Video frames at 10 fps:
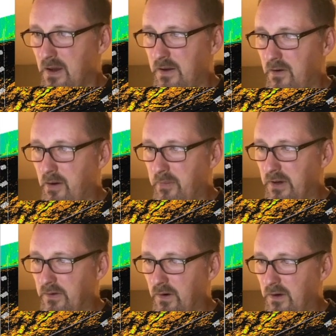And here I'm
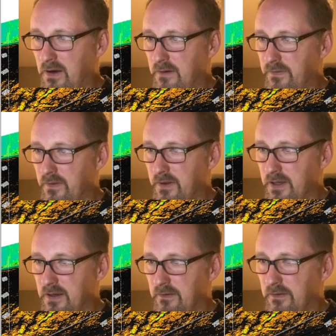going to turn off the